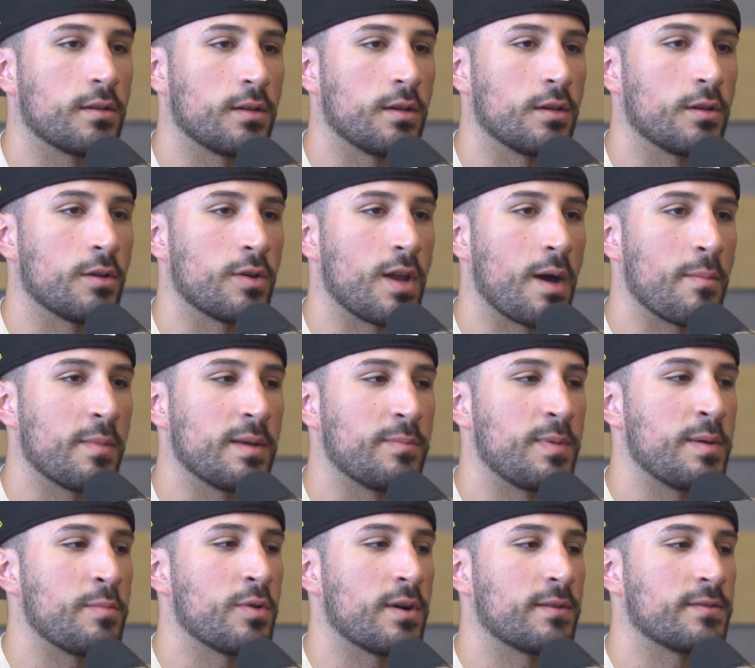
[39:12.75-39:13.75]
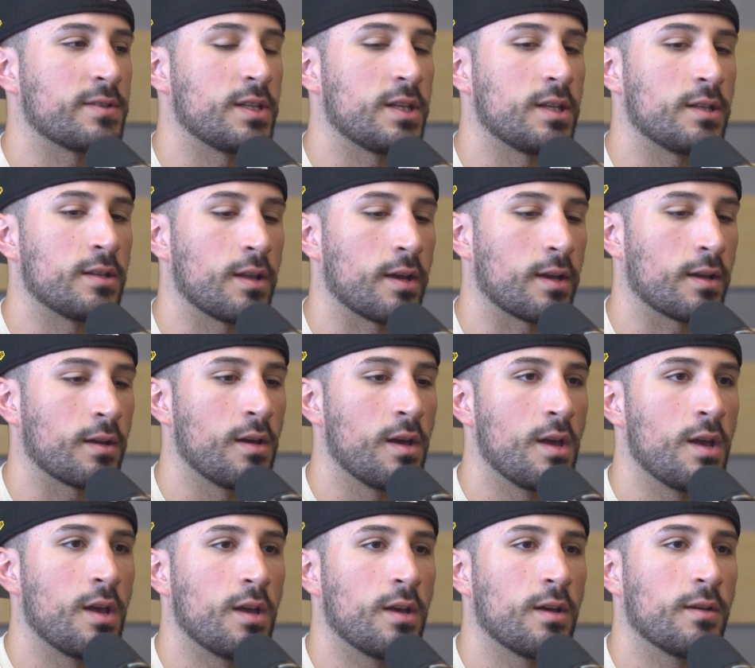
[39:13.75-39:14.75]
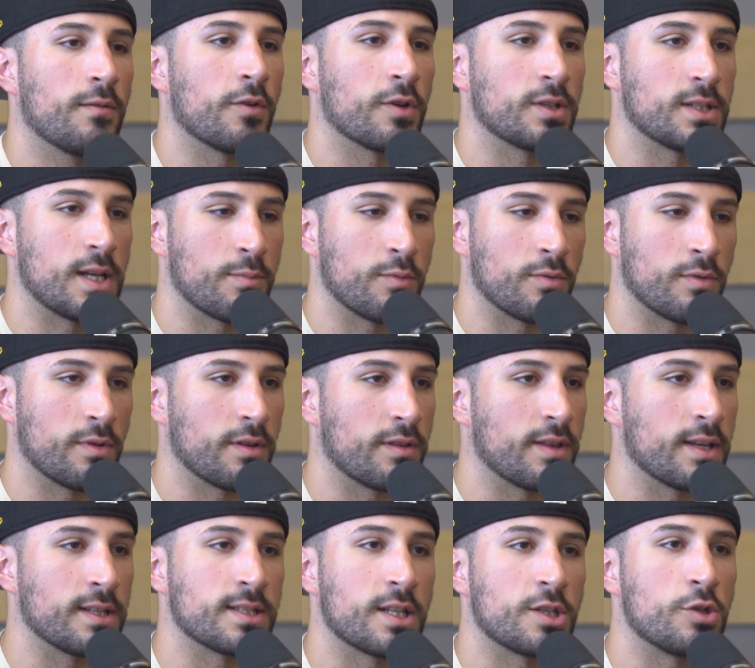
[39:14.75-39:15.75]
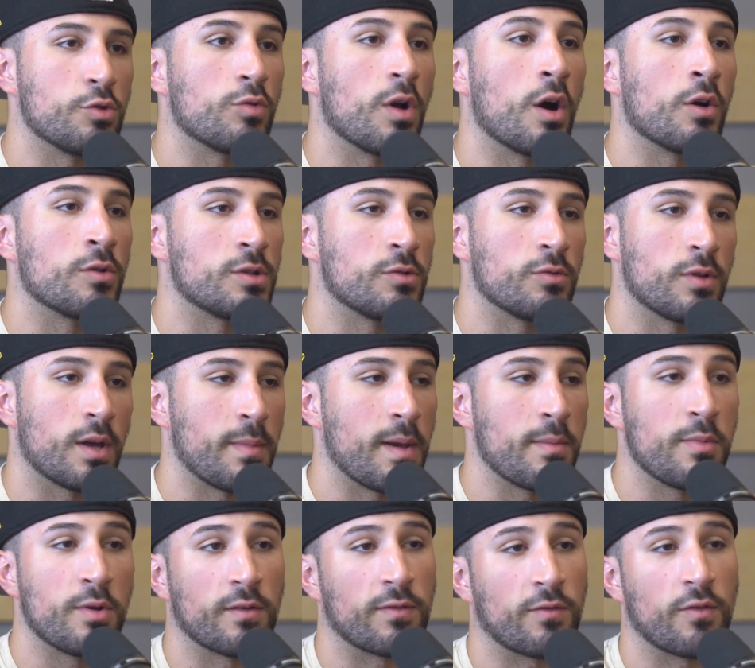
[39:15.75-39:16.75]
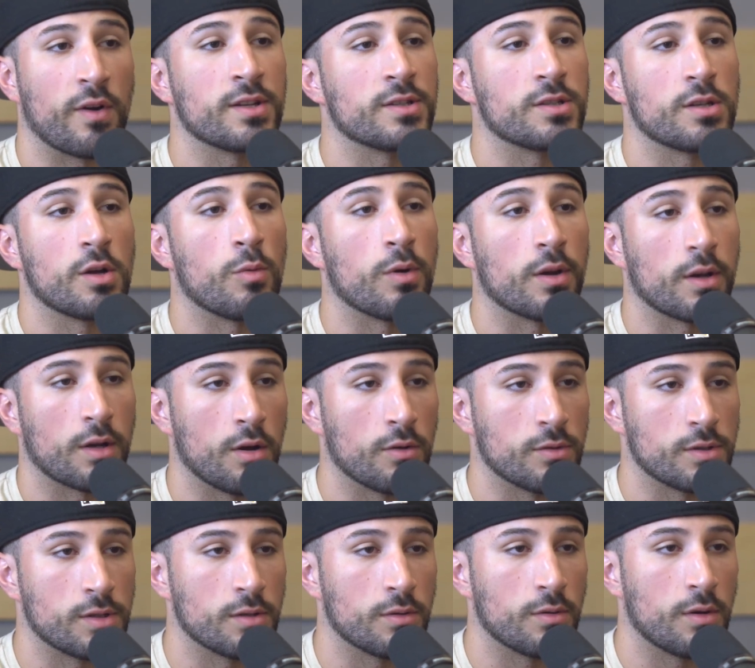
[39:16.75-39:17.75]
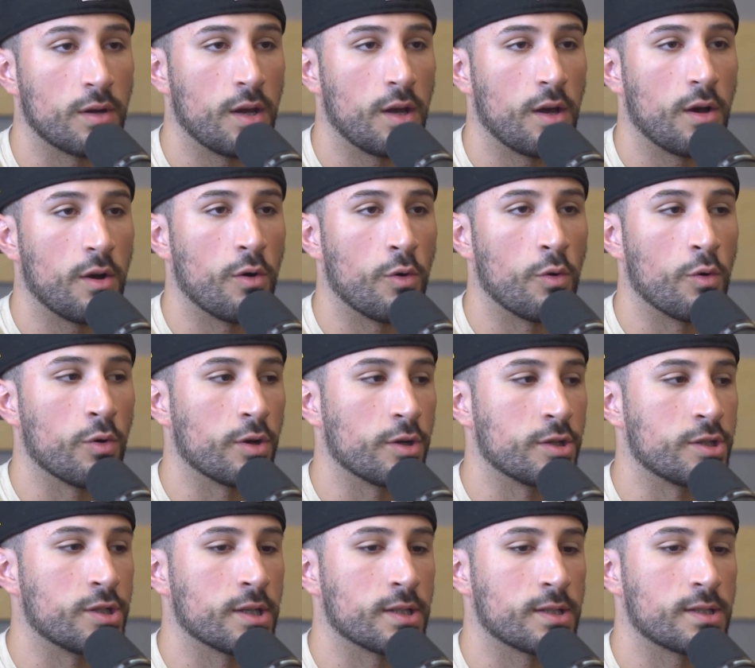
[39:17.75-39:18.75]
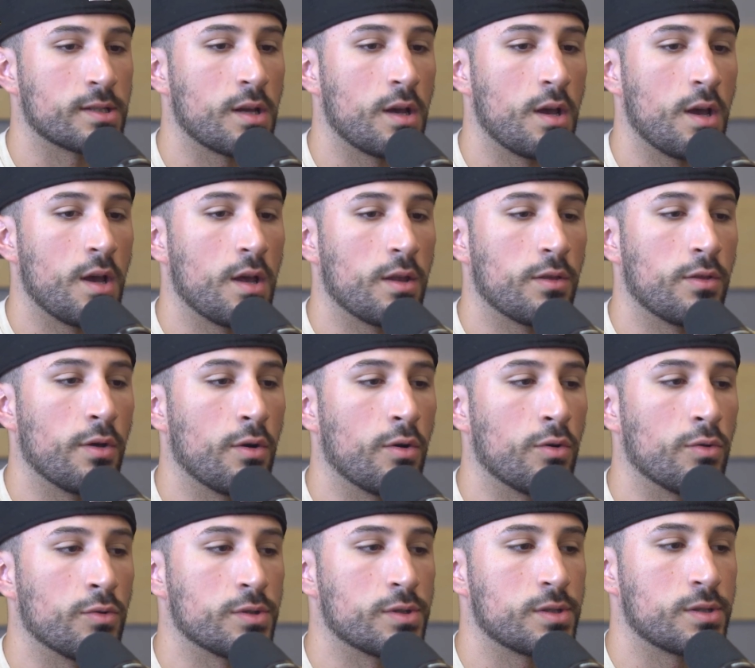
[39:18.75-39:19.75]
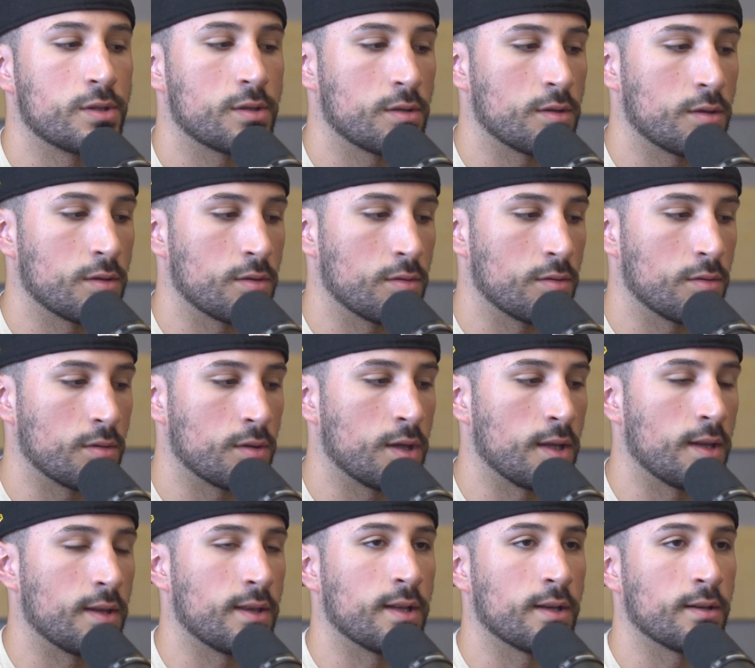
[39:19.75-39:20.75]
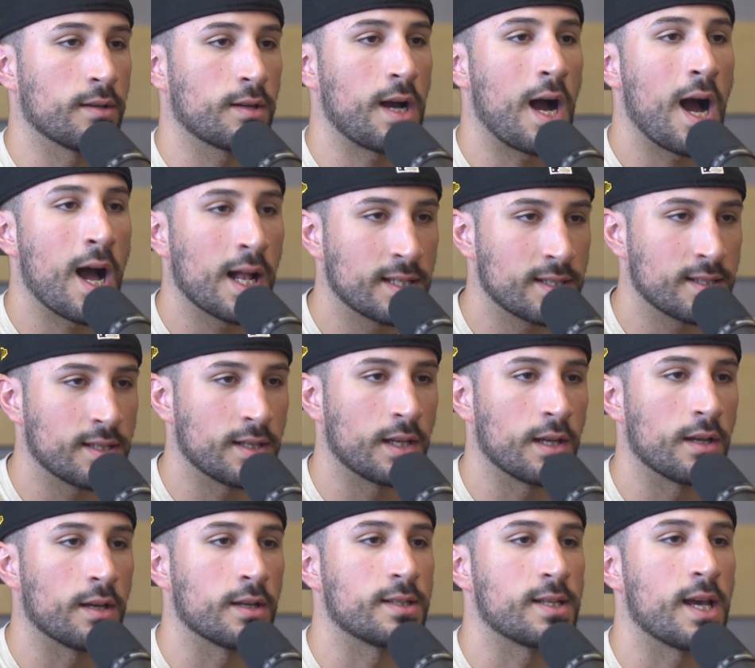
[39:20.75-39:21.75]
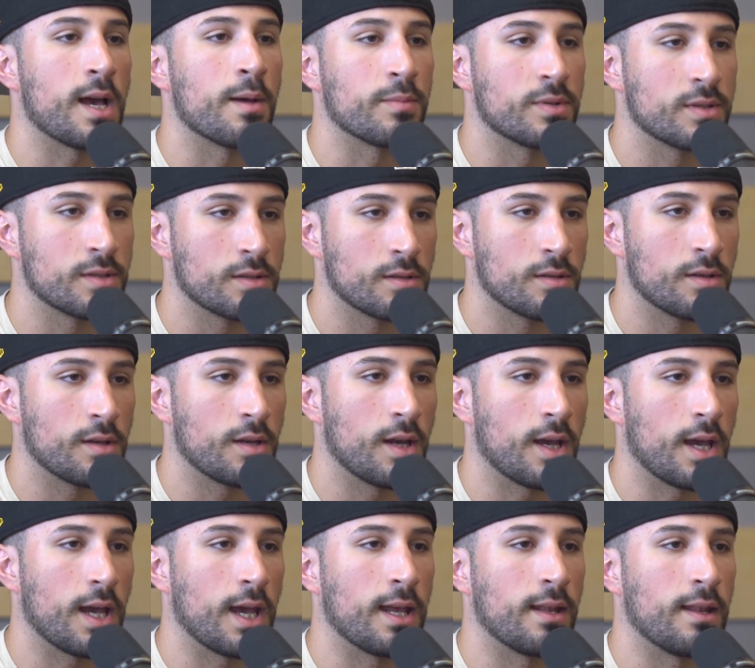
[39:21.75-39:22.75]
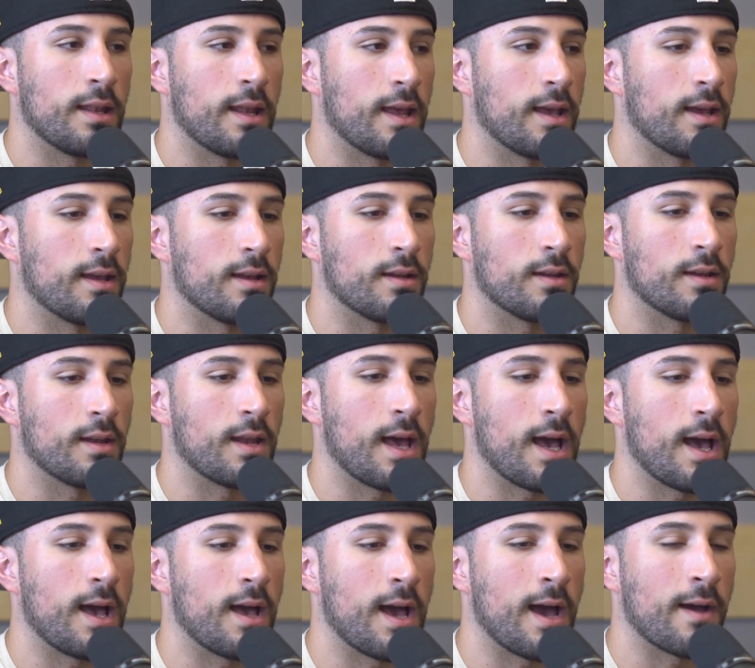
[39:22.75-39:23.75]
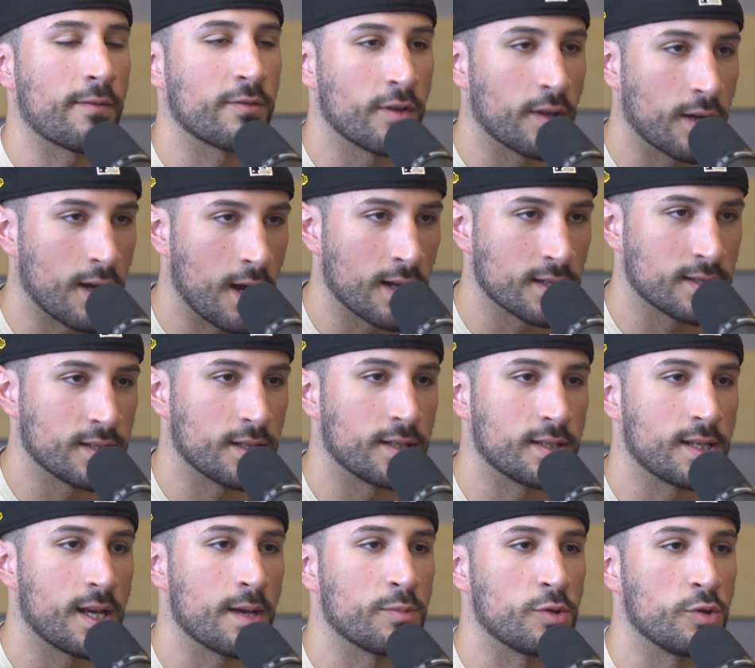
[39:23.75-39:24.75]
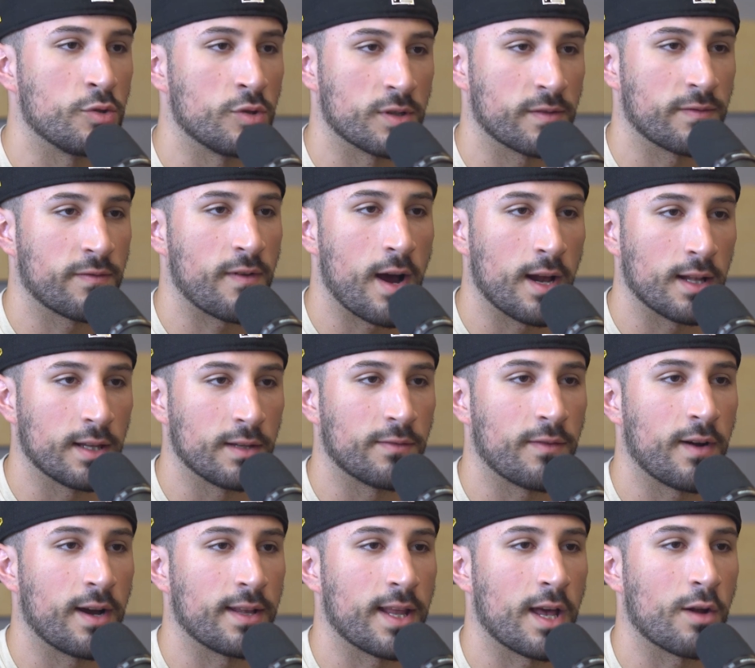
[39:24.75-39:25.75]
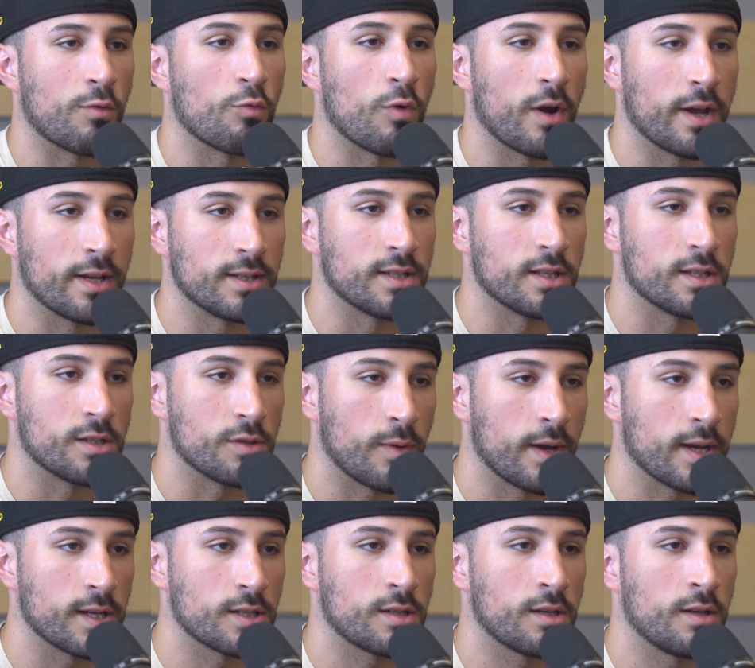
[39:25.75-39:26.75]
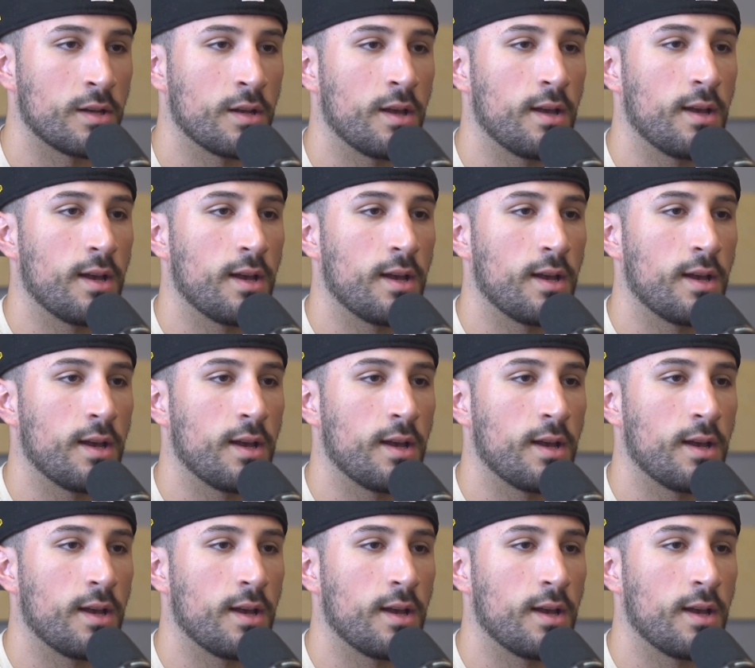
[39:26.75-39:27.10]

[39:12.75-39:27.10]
Not many people have seen, like, for example, the things that you go to that maybe your friends don't want to go to, or just those the constant attempts, and then after the constant attempts, you just finally find that right situation,